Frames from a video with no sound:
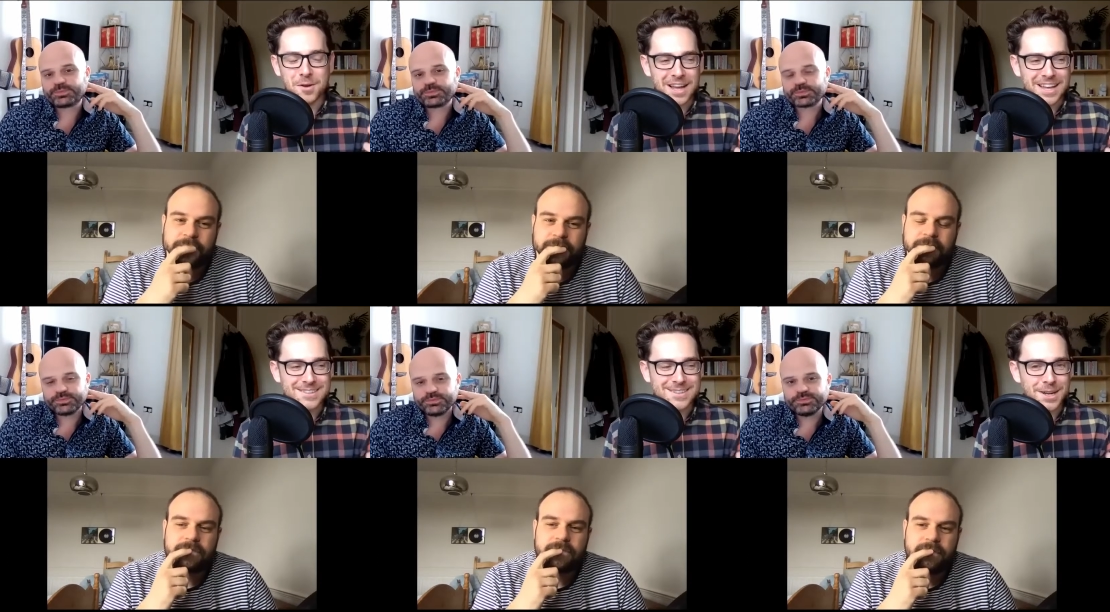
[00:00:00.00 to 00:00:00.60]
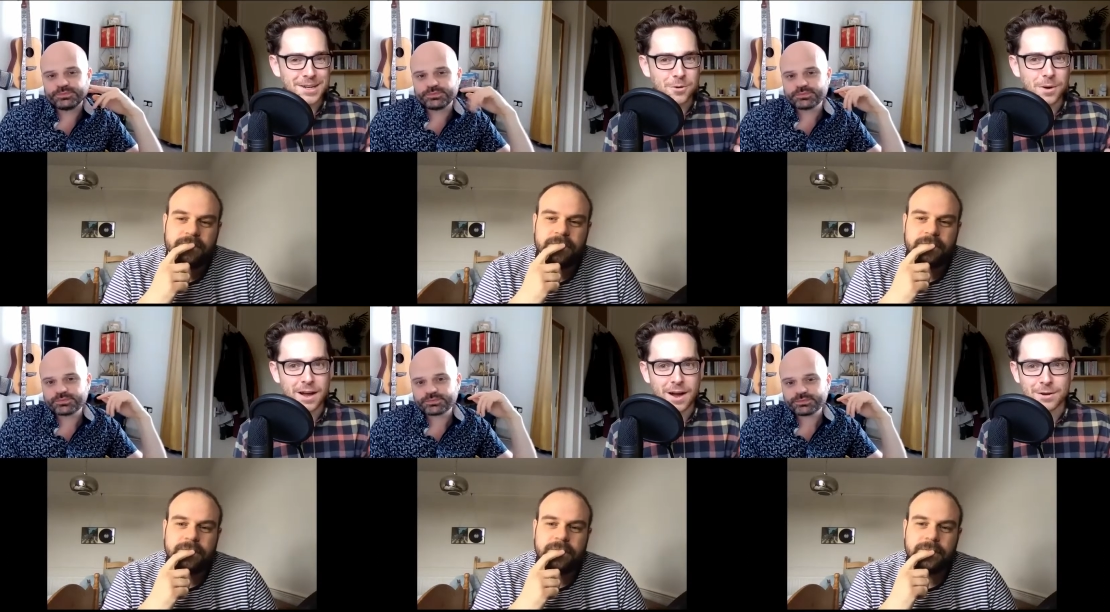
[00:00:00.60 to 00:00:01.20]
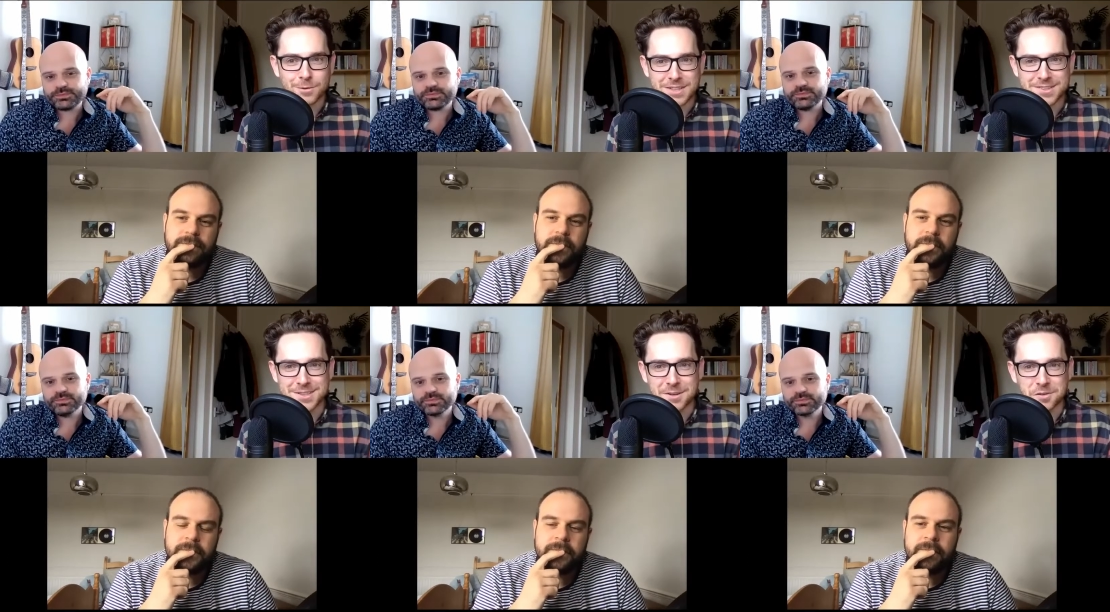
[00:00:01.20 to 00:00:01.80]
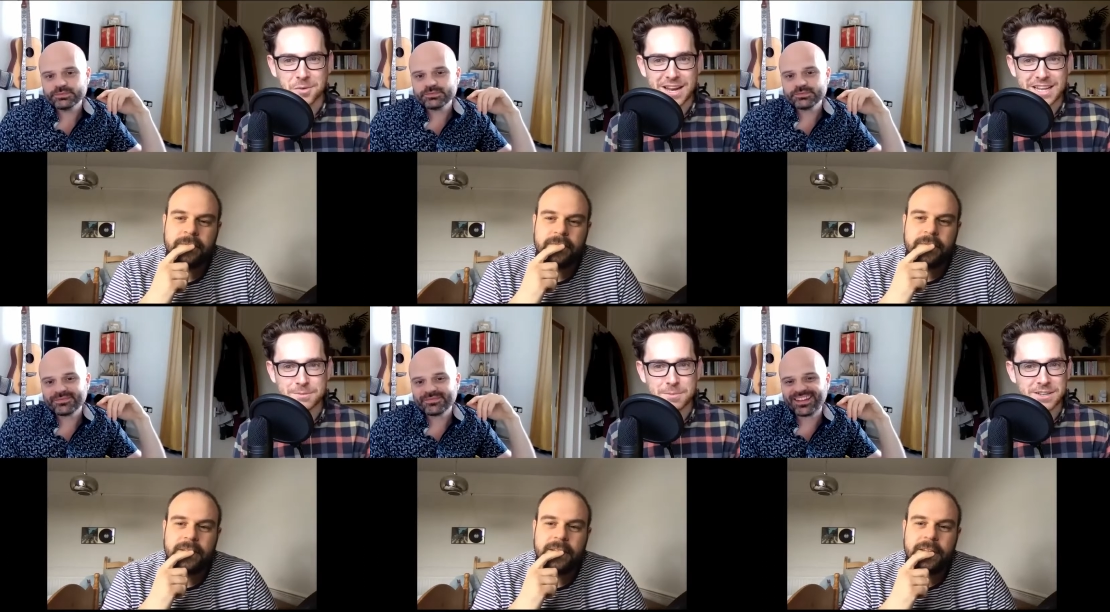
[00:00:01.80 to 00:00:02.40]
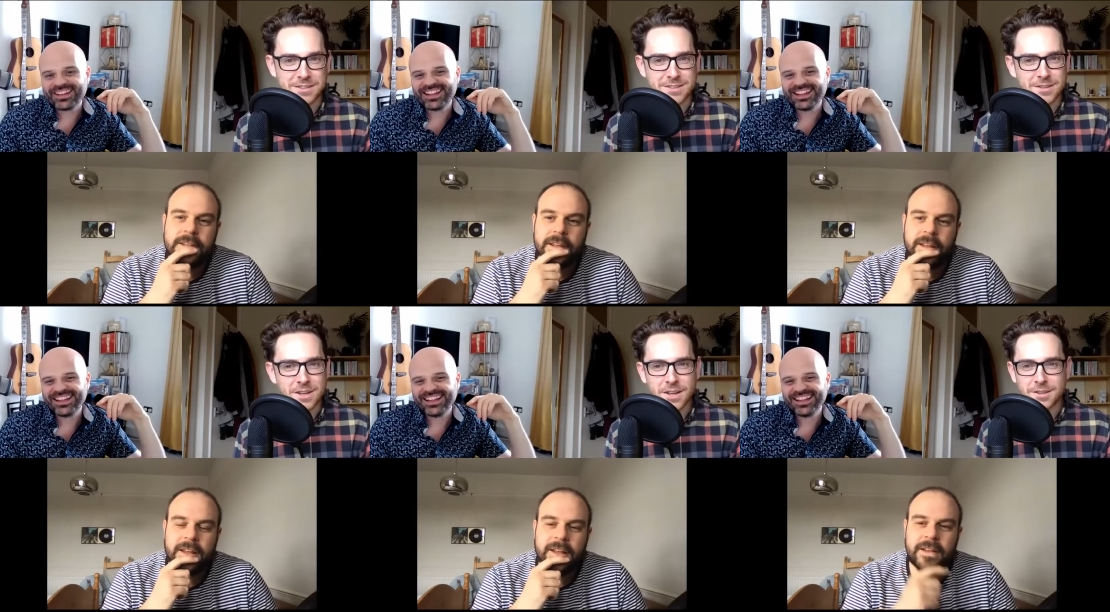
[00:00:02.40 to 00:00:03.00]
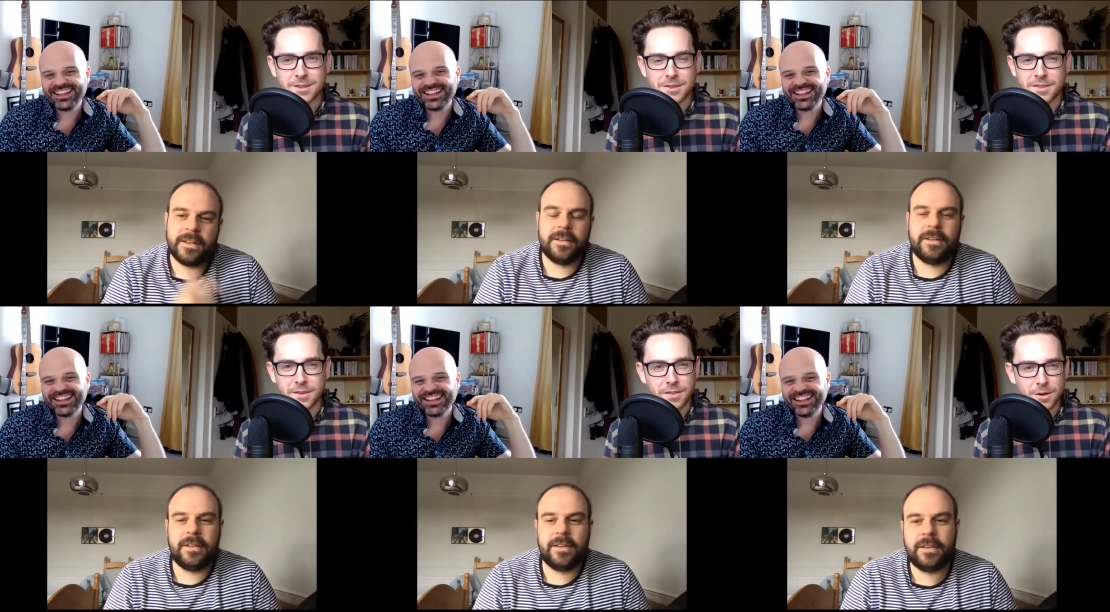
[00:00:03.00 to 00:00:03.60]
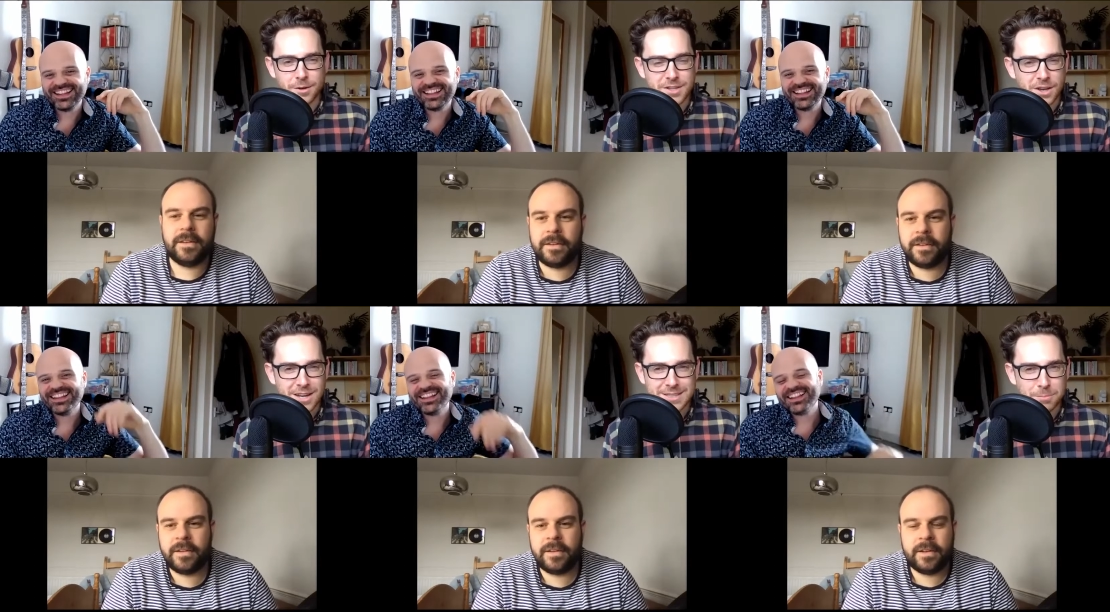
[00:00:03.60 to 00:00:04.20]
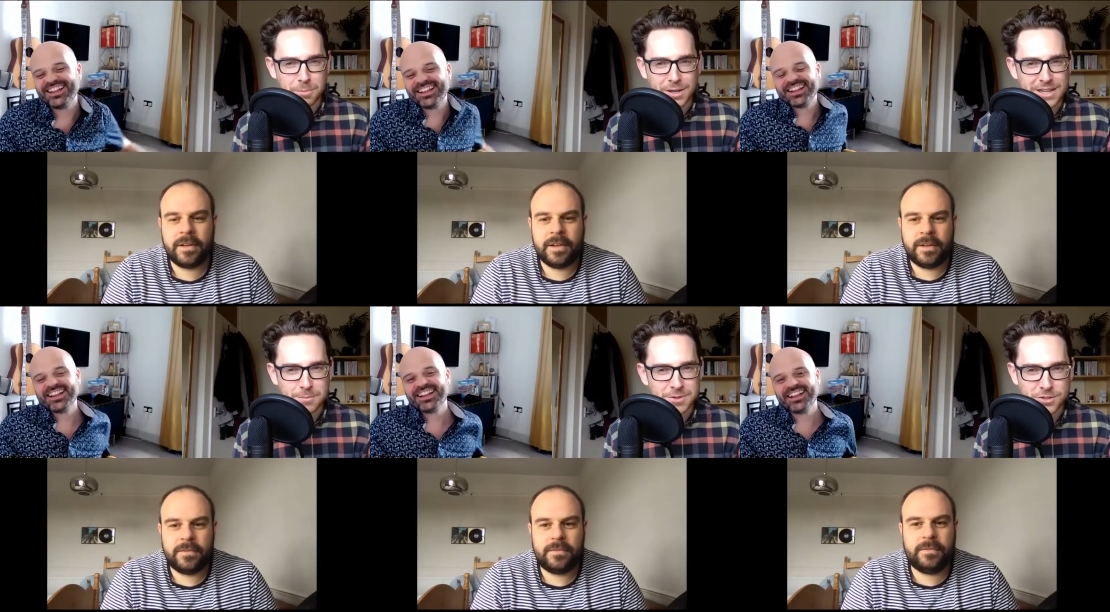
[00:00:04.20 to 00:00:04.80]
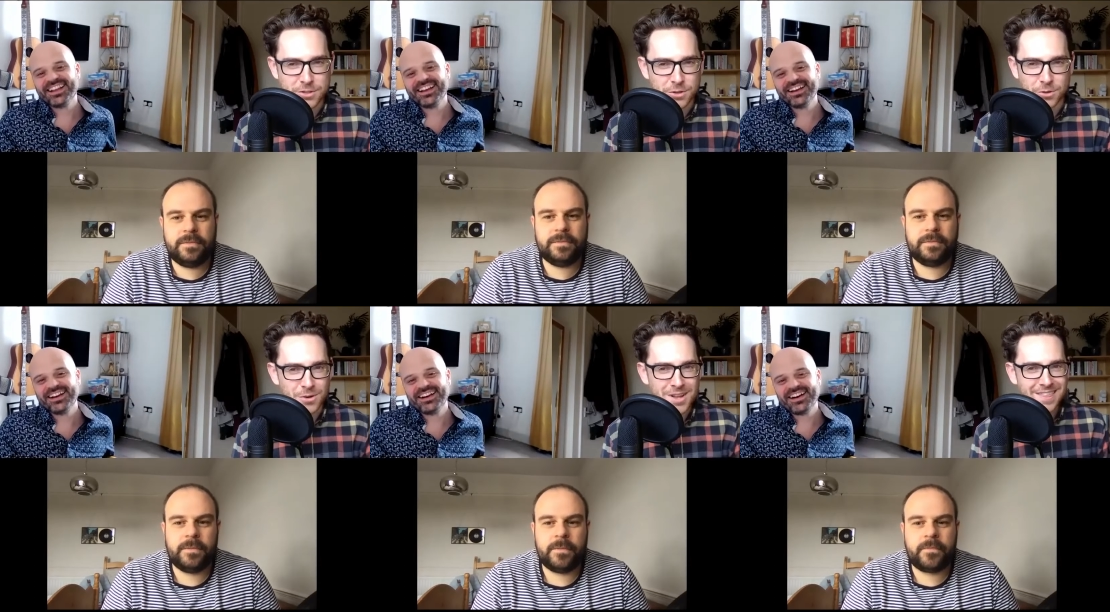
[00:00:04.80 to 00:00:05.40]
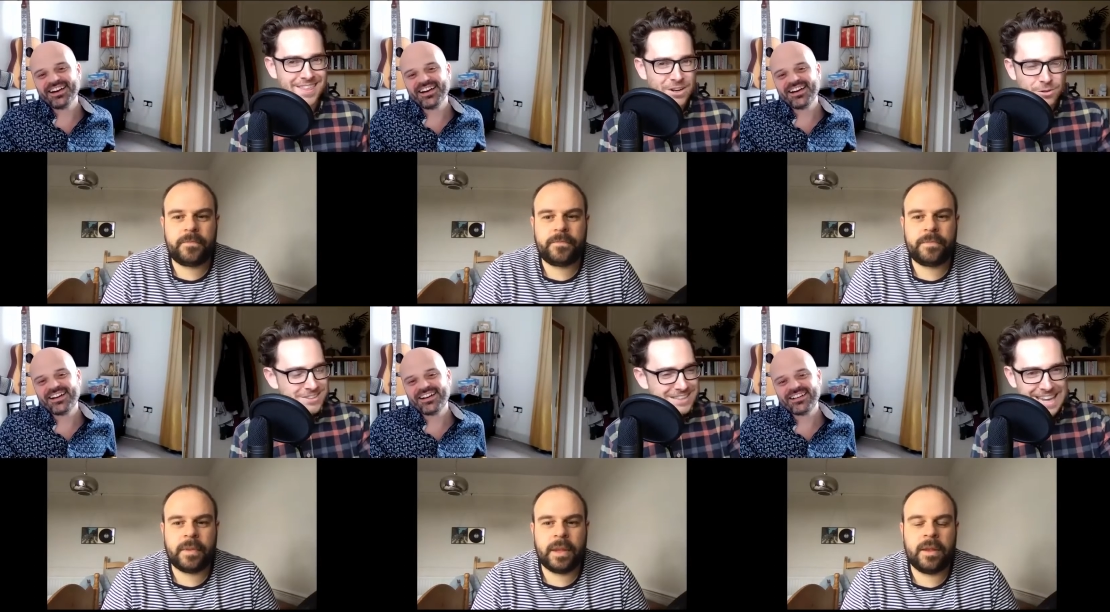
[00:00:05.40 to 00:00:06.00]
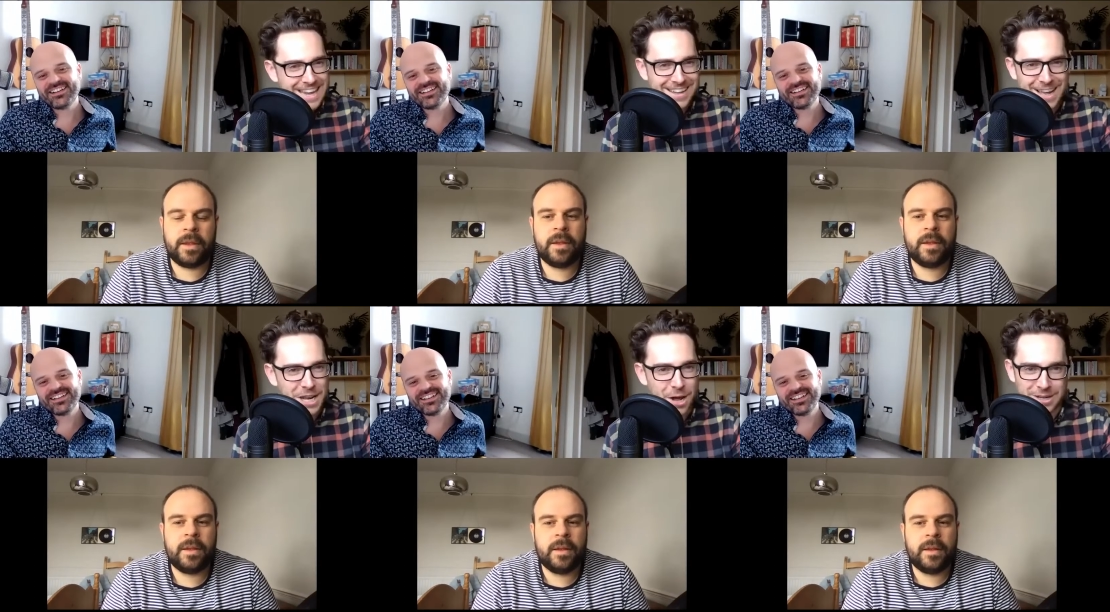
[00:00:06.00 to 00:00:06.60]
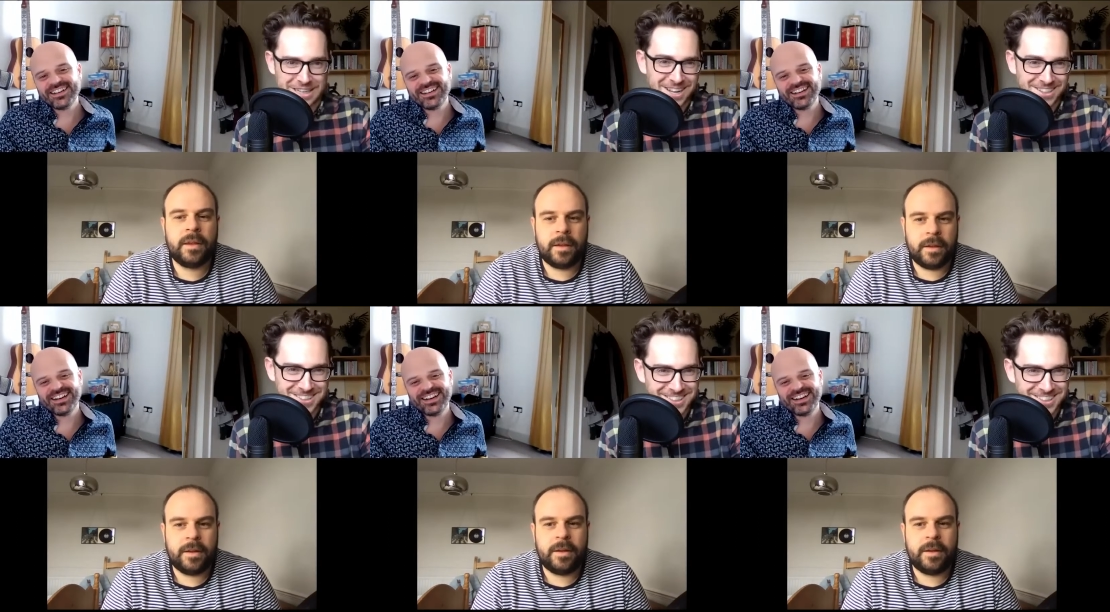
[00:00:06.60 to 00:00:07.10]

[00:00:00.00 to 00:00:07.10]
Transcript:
Speaker 1: like it's kind of quite high risk self awareness because th- those guys that bullied him at school, they're not seeing that knowing this.